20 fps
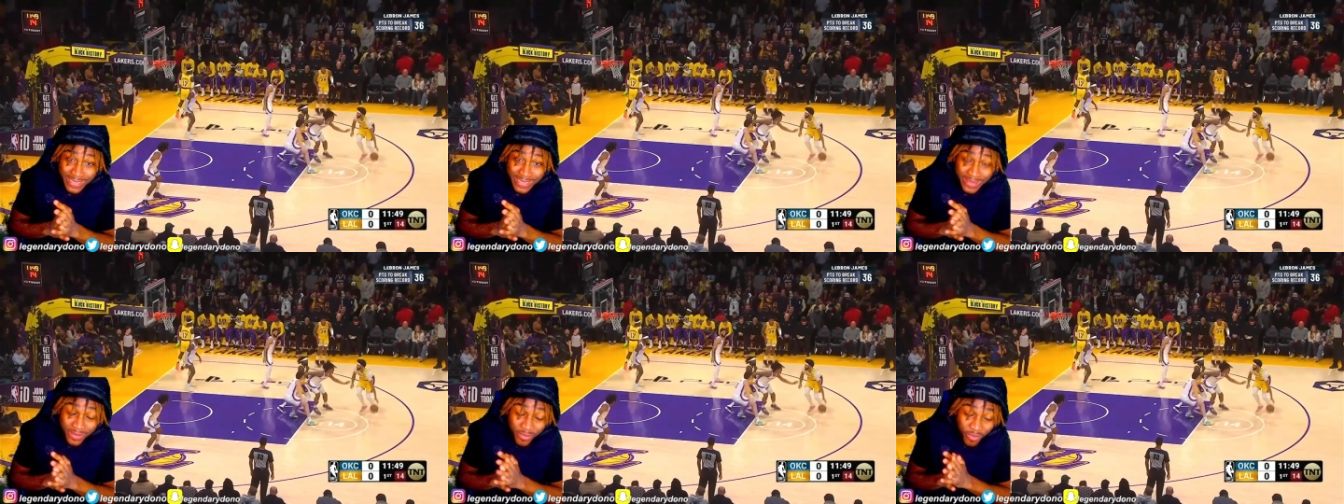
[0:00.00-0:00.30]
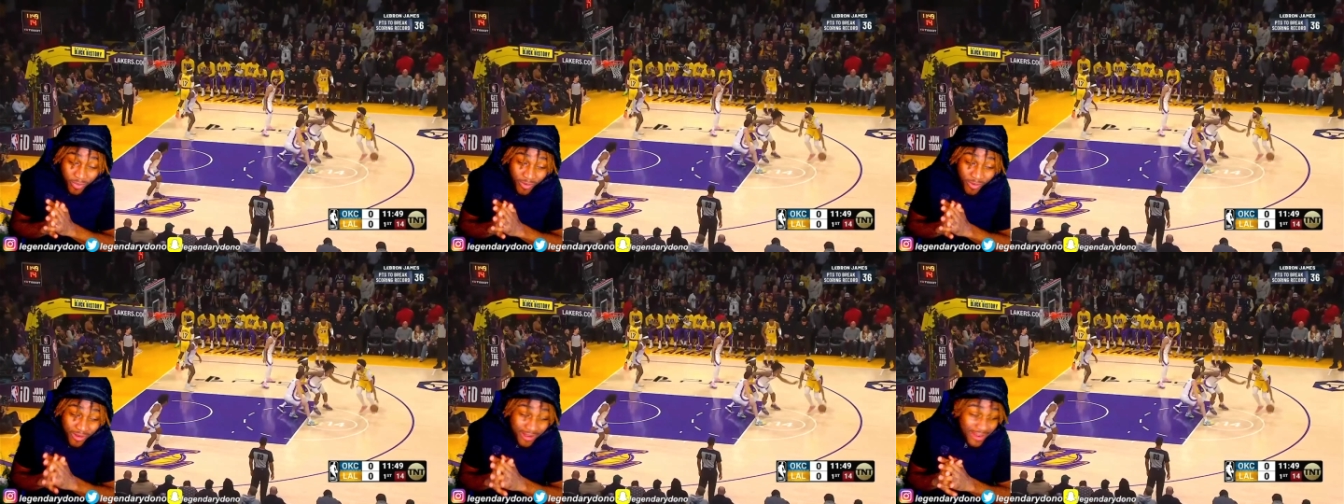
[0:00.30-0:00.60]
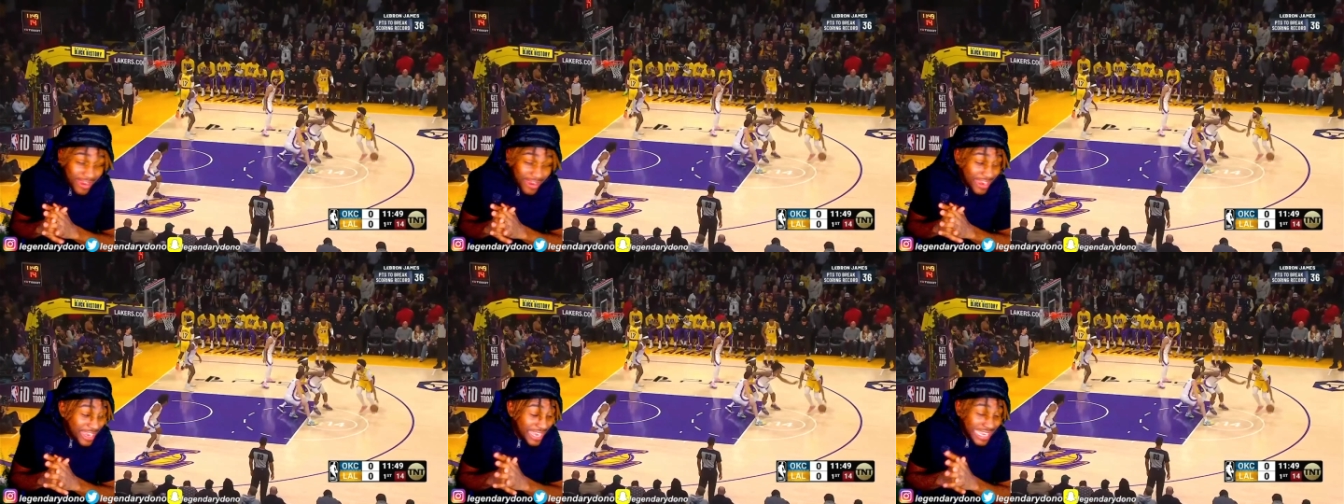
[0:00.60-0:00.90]

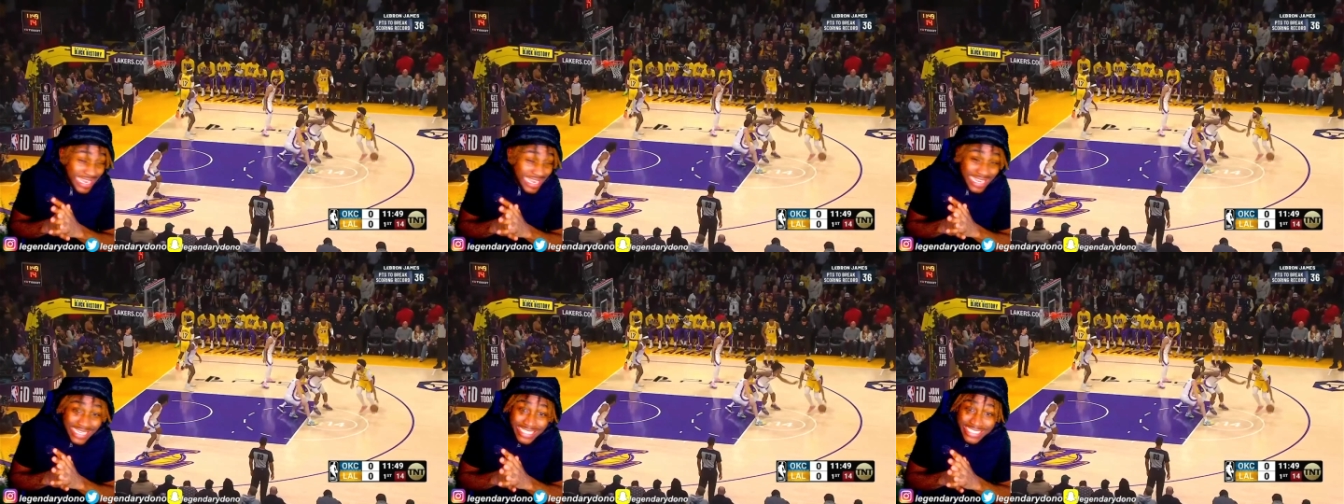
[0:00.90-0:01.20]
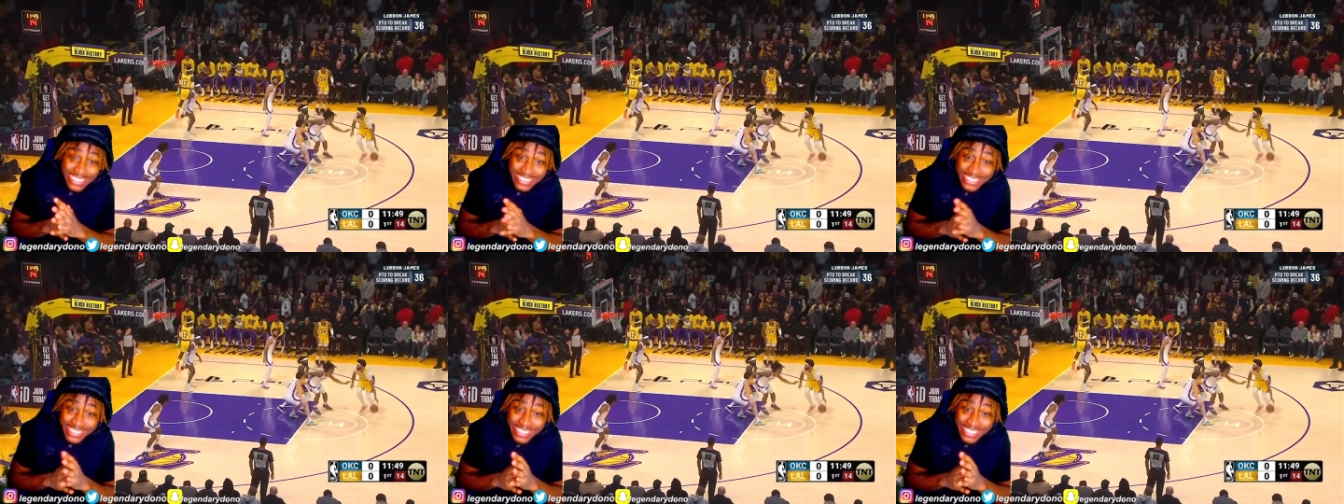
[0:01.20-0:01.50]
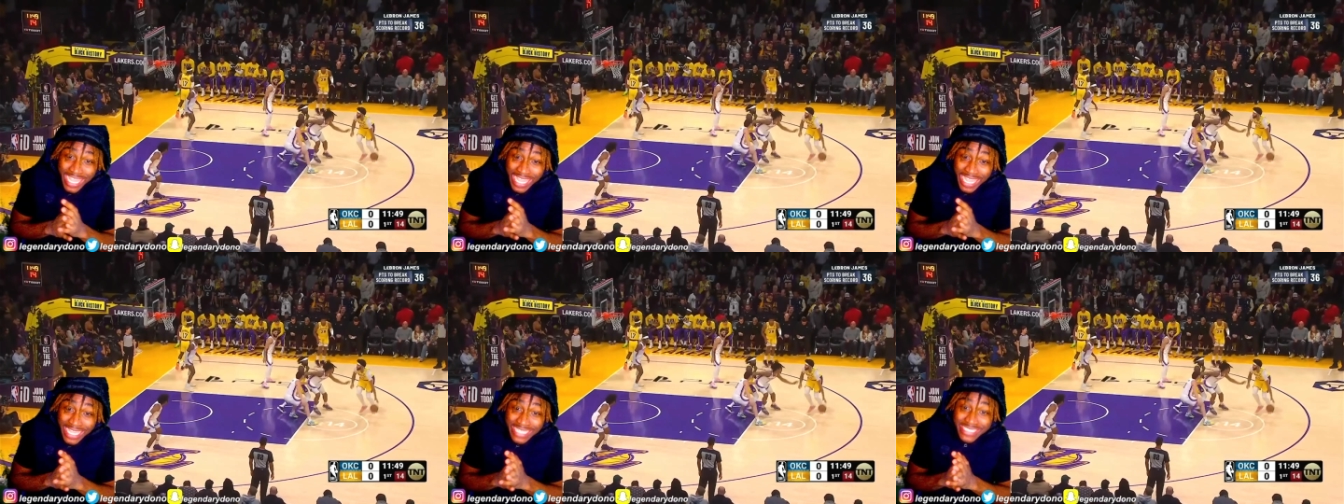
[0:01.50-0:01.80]
LeBron,
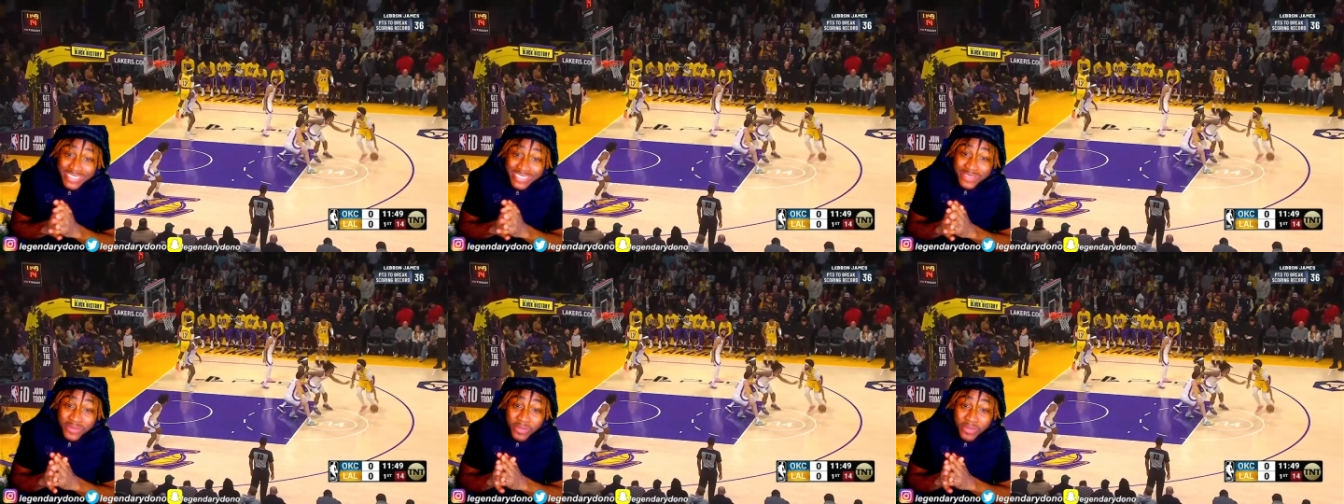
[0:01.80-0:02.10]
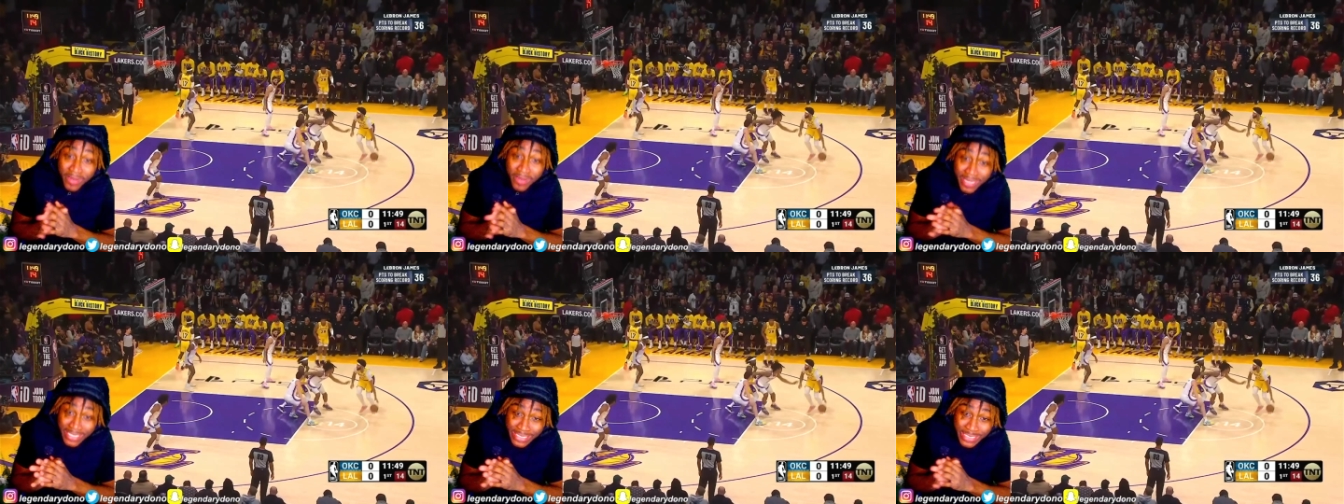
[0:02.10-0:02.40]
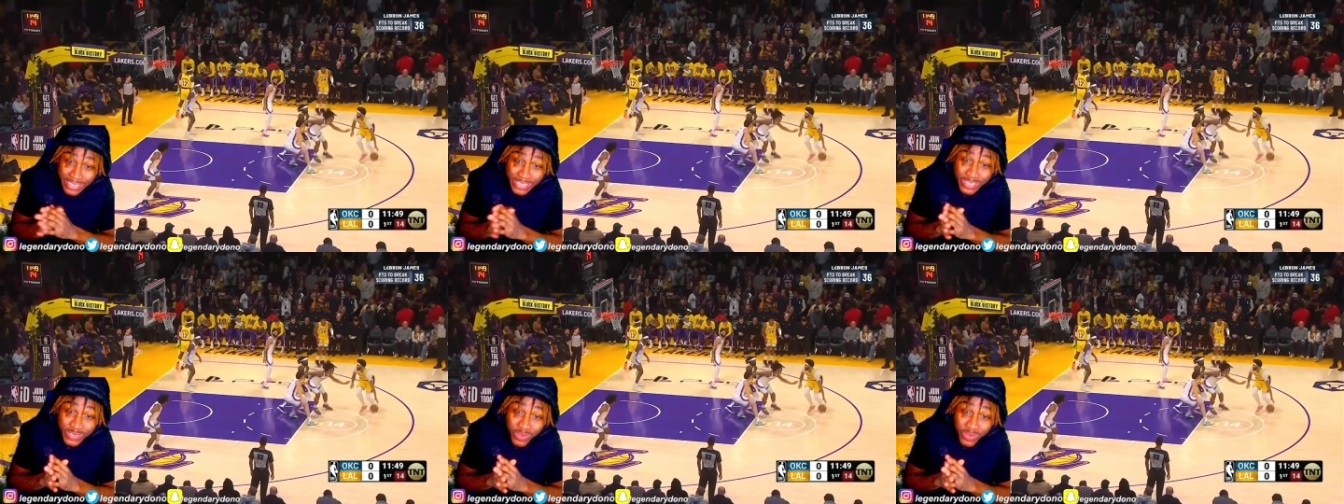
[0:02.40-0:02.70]
chance to break
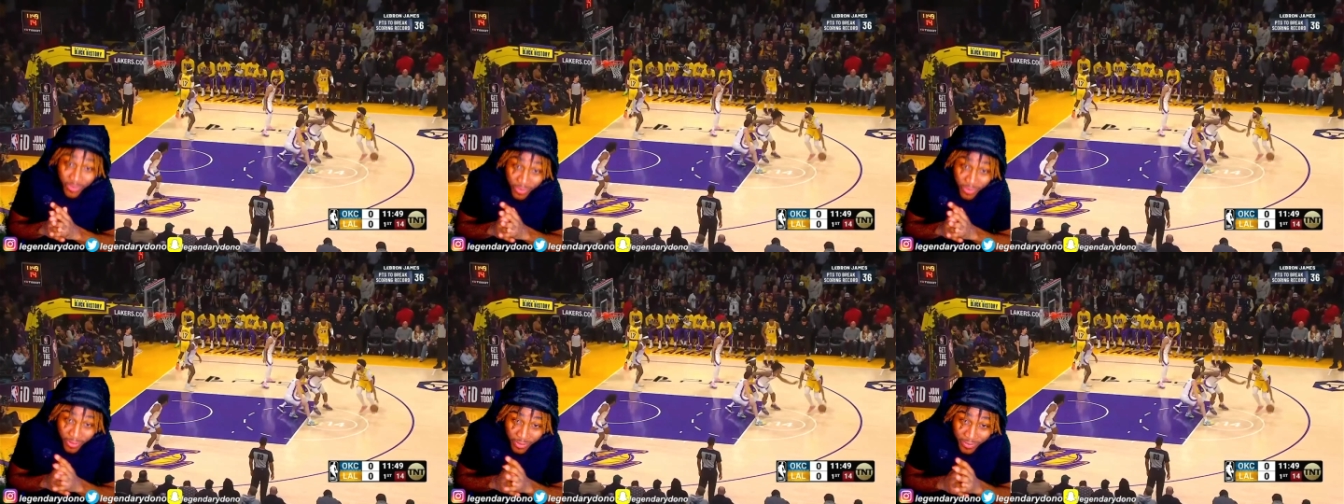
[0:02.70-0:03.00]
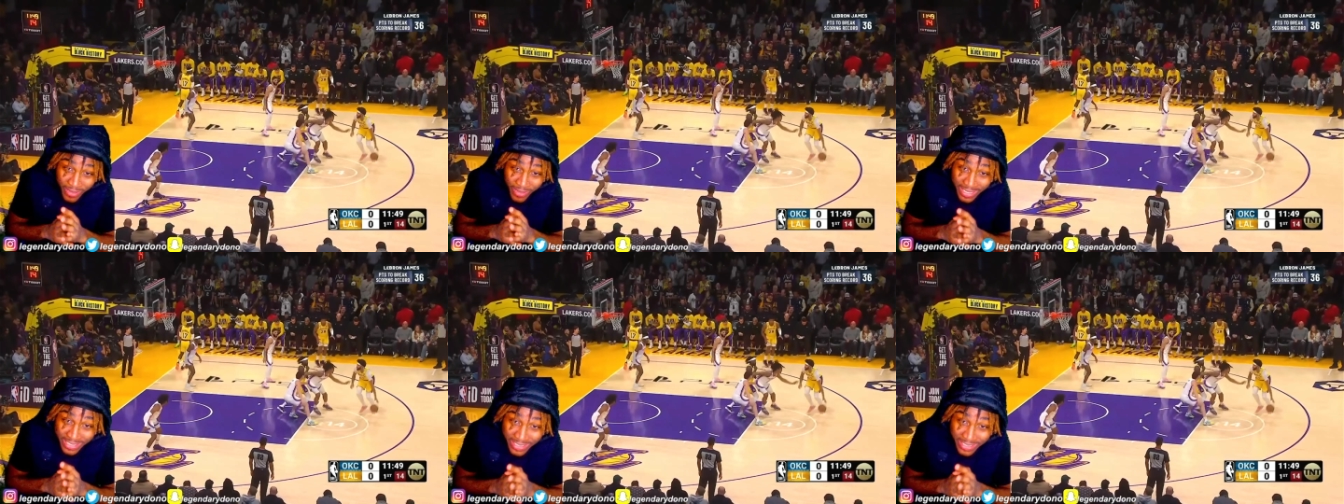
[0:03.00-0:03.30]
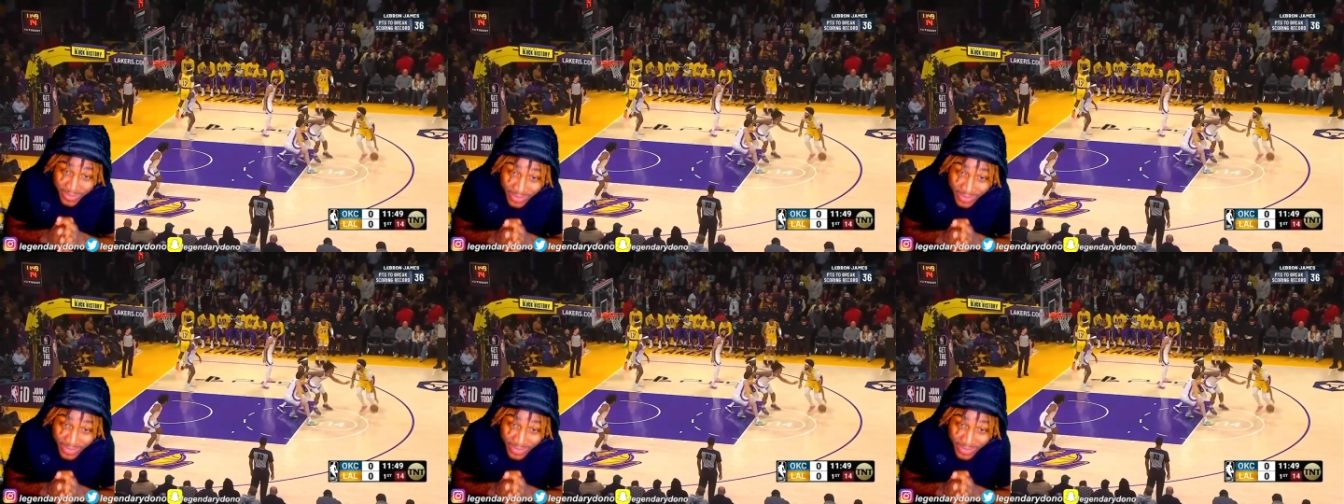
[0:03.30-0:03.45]
the scoring record,